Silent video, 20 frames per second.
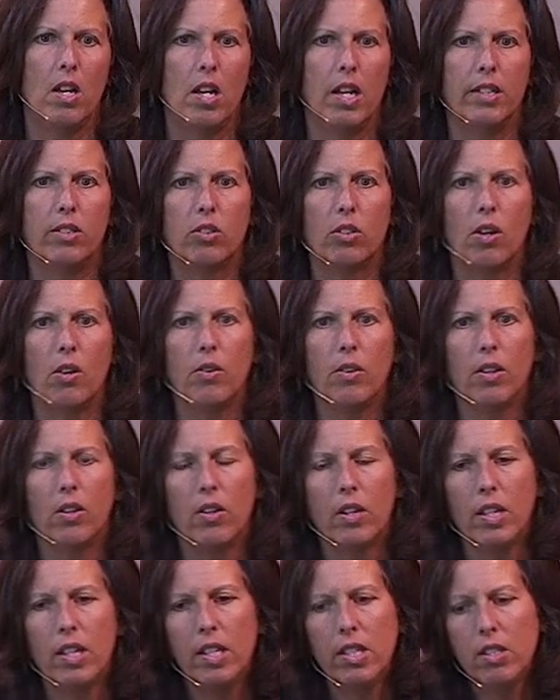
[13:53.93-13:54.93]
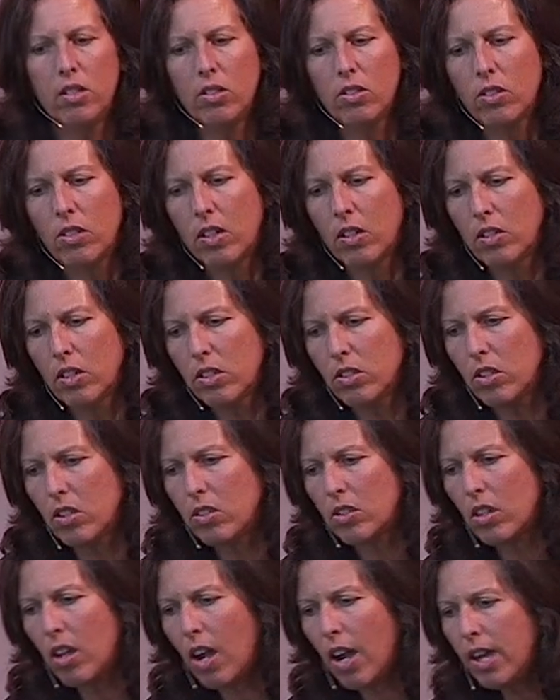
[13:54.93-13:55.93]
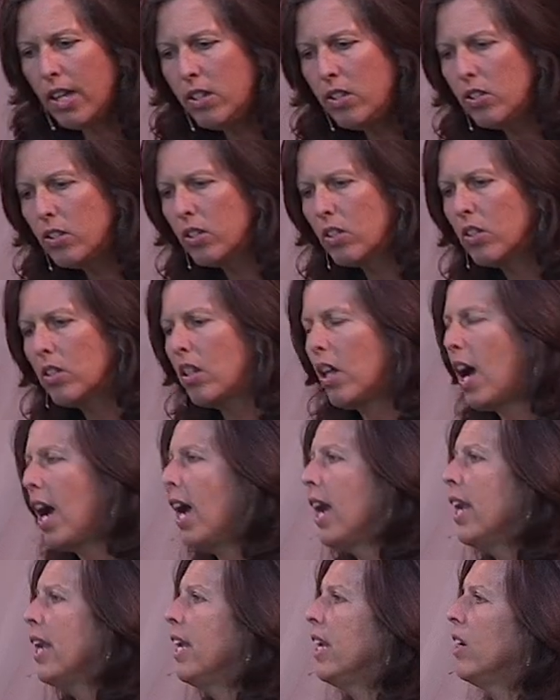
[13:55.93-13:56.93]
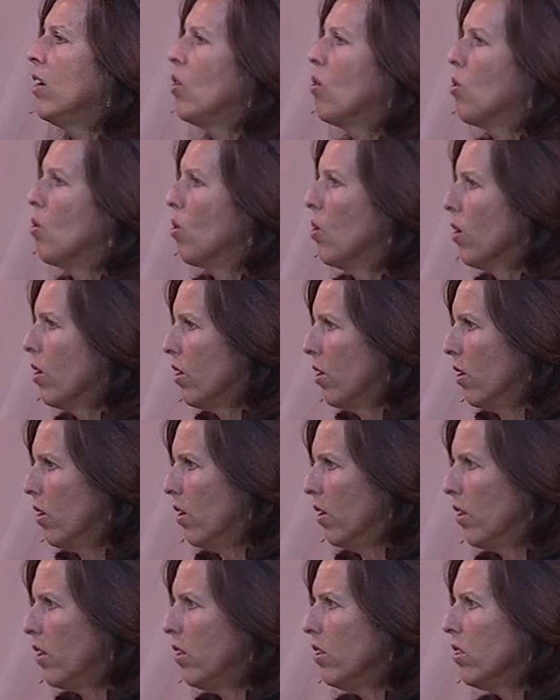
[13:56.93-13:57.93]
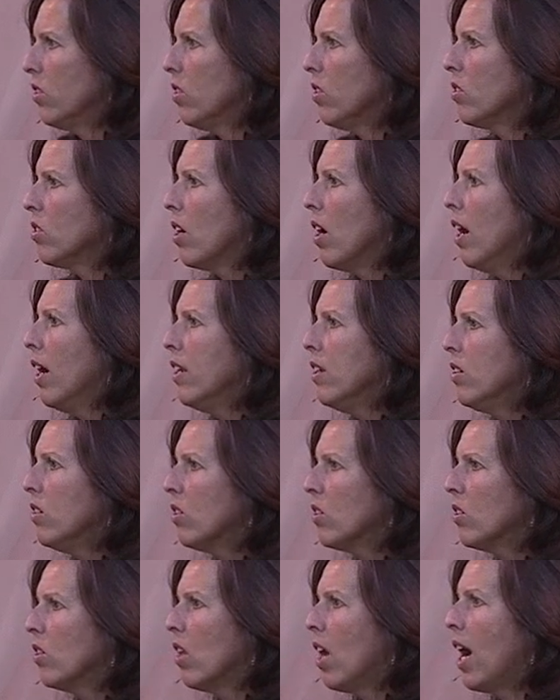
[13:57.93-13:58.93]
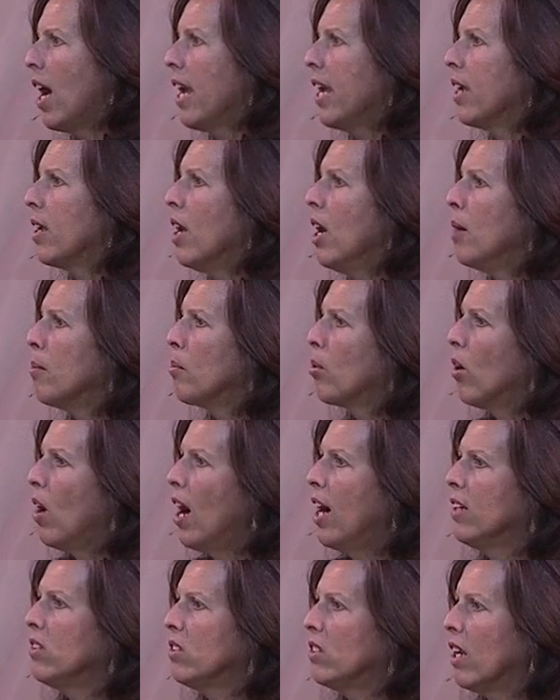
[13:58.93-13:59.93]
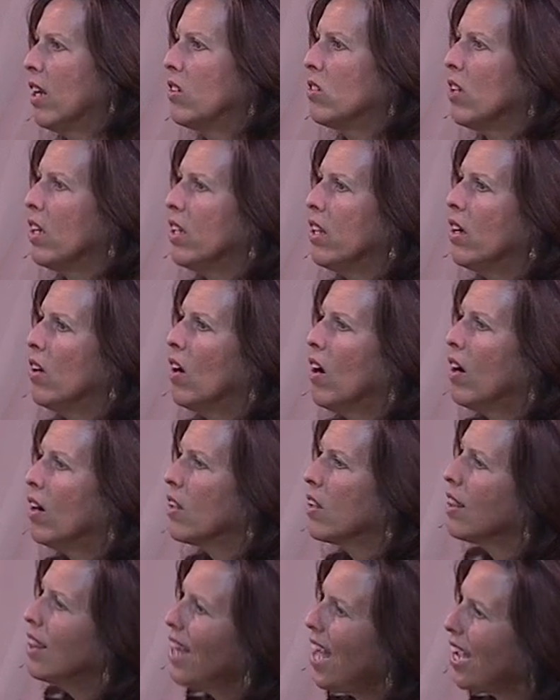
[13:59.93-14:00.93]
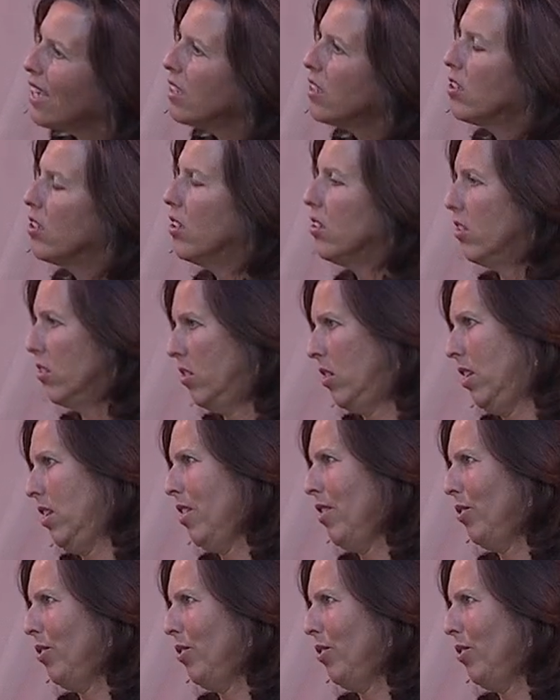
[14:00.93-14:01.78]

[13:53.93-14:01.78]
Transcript: And so there is, there is this underlying order, there is this underlying process, and there are lessons in